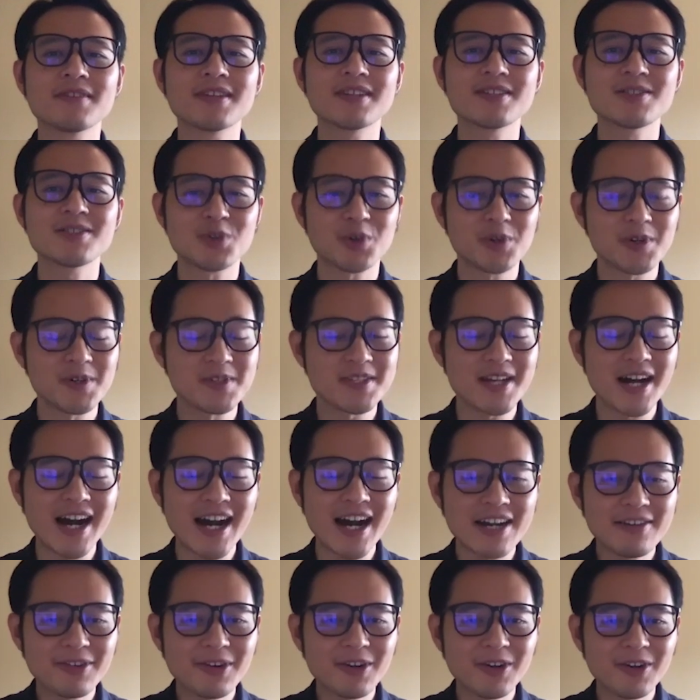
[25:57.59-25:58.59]
stories
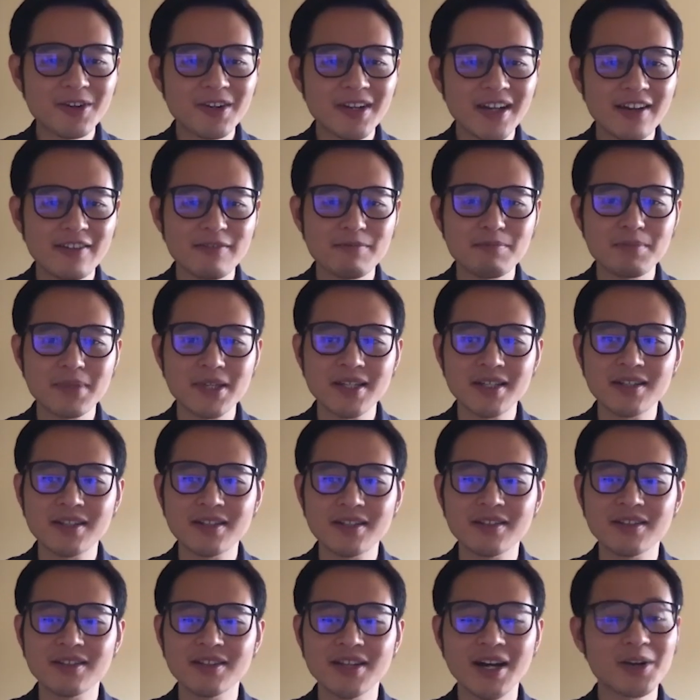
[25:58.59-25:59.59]
I've heard have
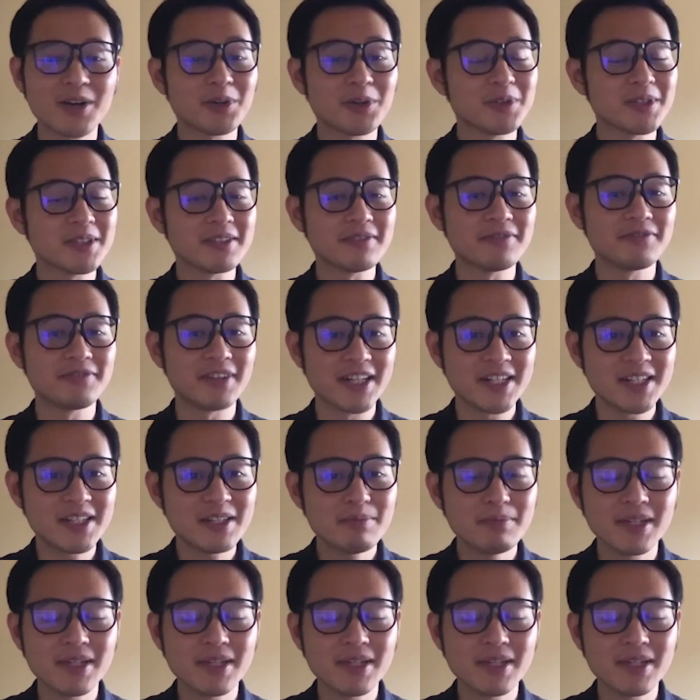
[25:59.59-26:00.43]
been not only funny,